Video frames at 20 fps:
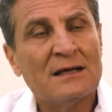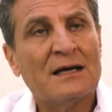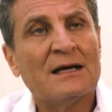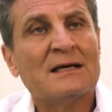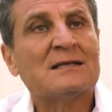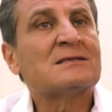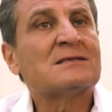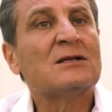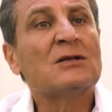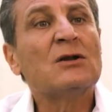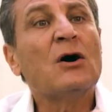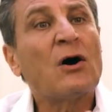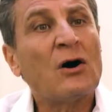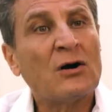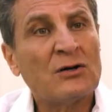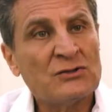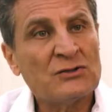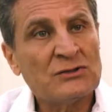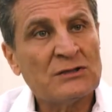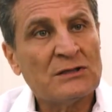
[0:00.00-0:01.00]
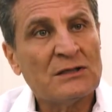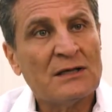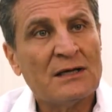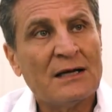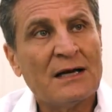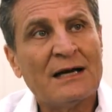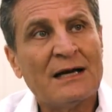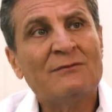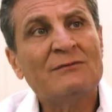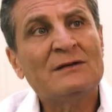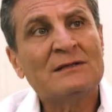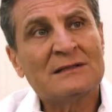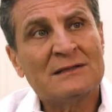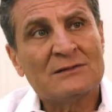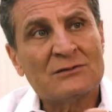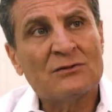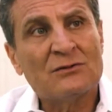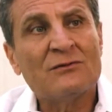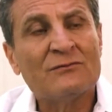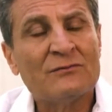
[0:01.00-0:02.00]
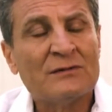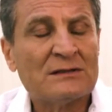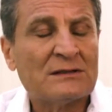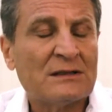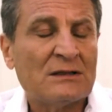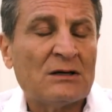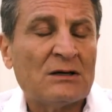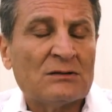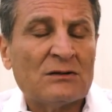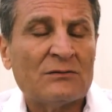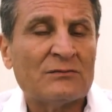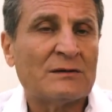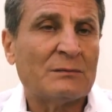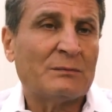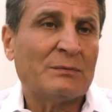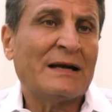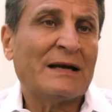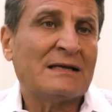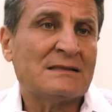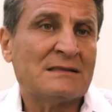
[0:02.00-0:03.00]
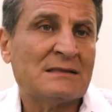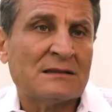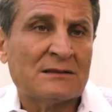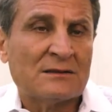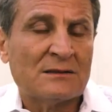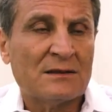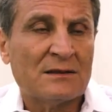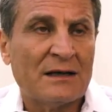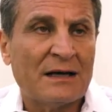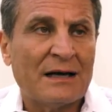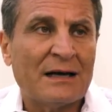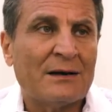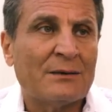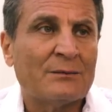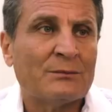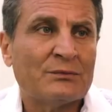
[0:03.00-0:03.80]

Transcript: is large and we can convert a lot of the plastic uh,